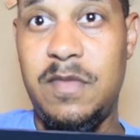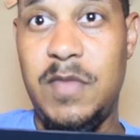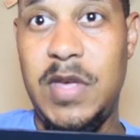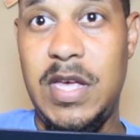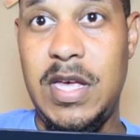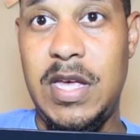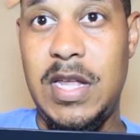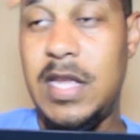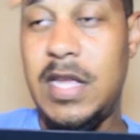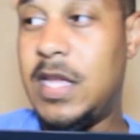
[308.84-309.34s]

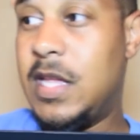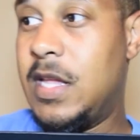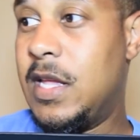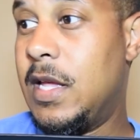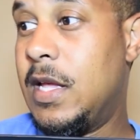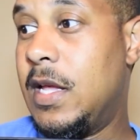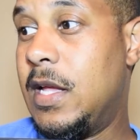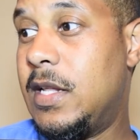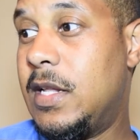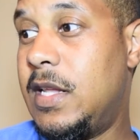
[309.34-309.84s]
man.
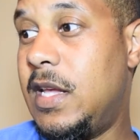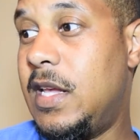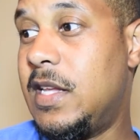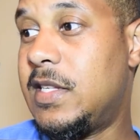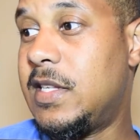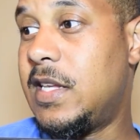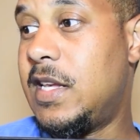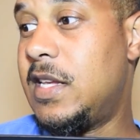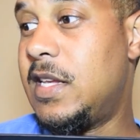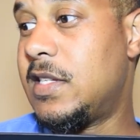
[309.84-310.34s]

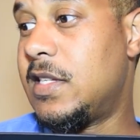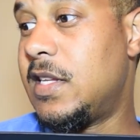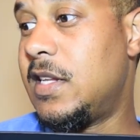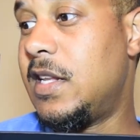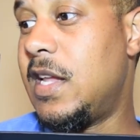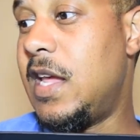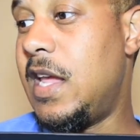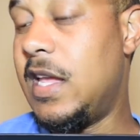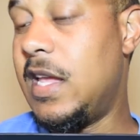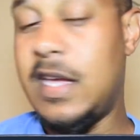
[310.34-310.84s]
This is the
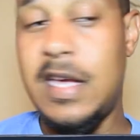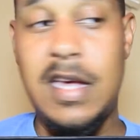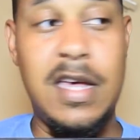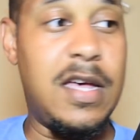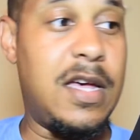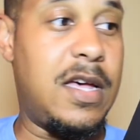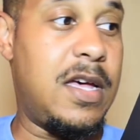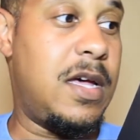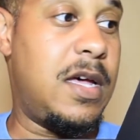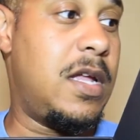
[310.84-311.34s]

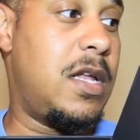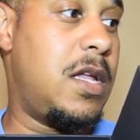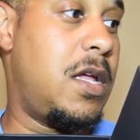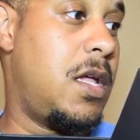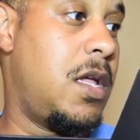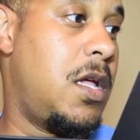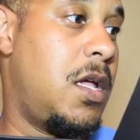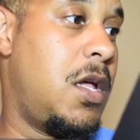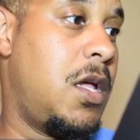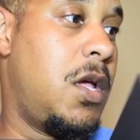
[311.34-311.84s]
Nacon
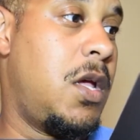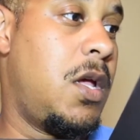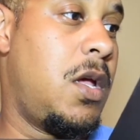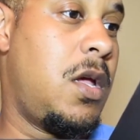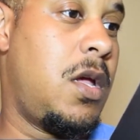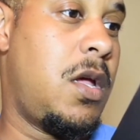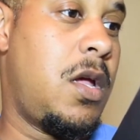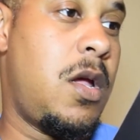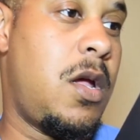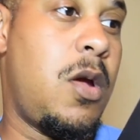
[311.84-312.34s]

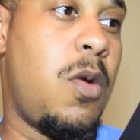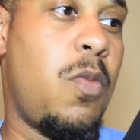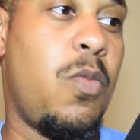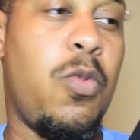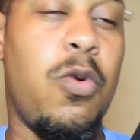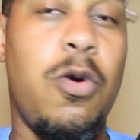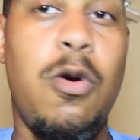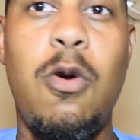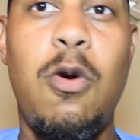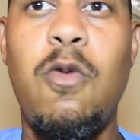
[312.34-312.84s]

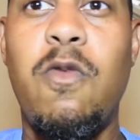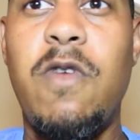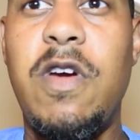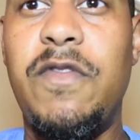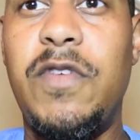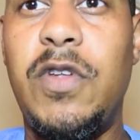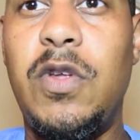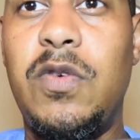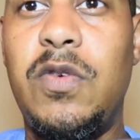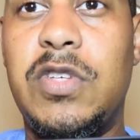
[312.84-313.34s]
Pro
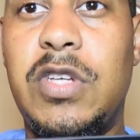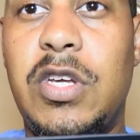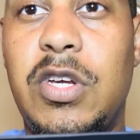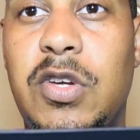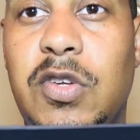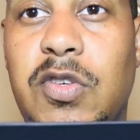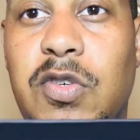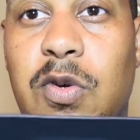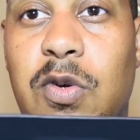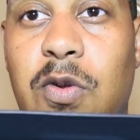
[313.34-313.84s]
Revolution
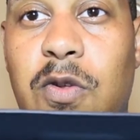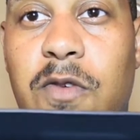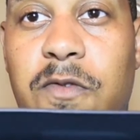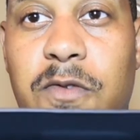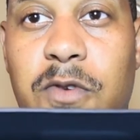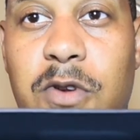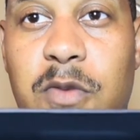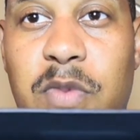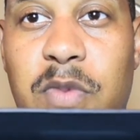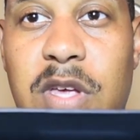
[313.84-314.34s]
controller
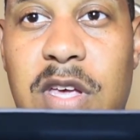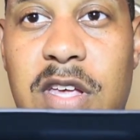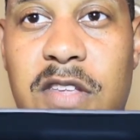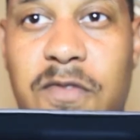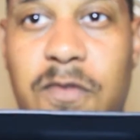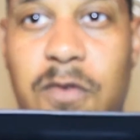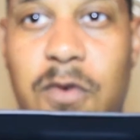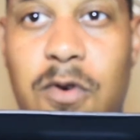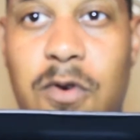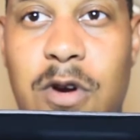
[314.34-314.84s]
for the
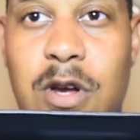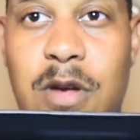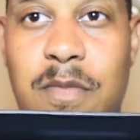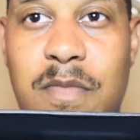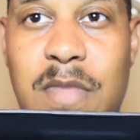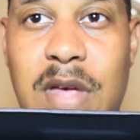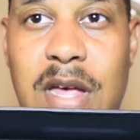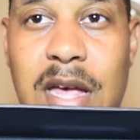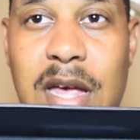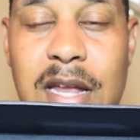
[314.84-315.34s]
PS4, and
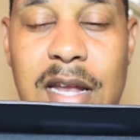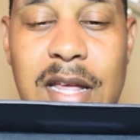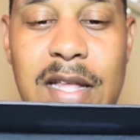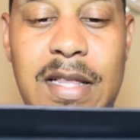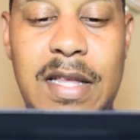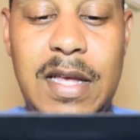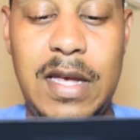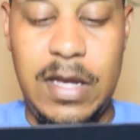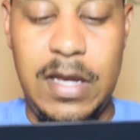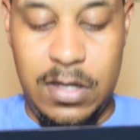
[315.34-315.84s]
man, that
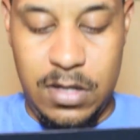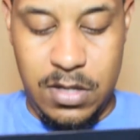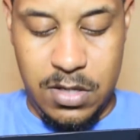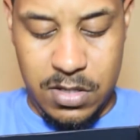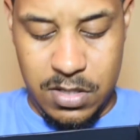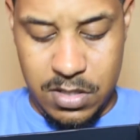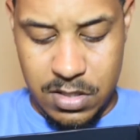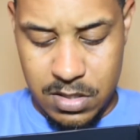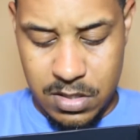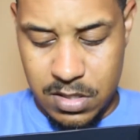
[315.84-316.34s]
thing
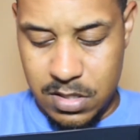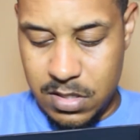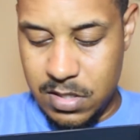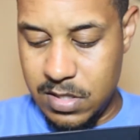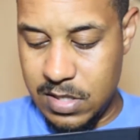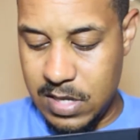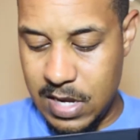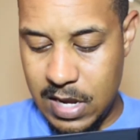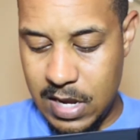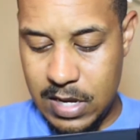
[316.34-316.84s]
looks,
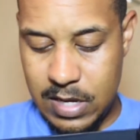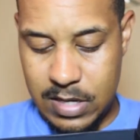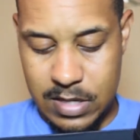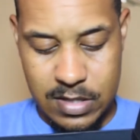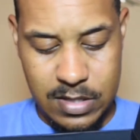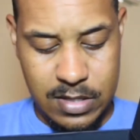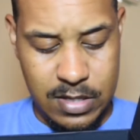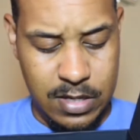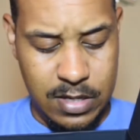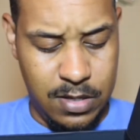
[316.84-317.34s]
dang,
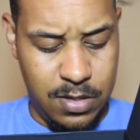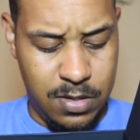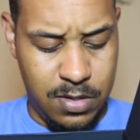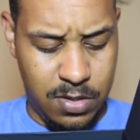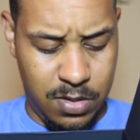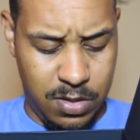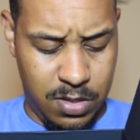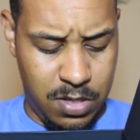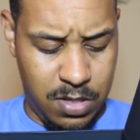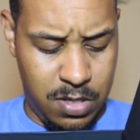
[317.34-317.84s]
this thing
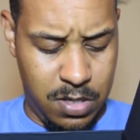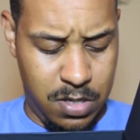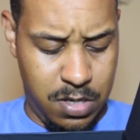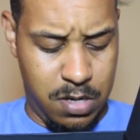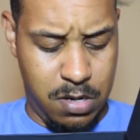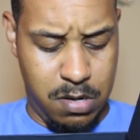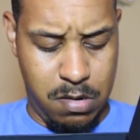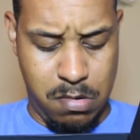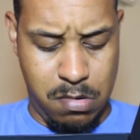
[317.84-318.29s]
looks good.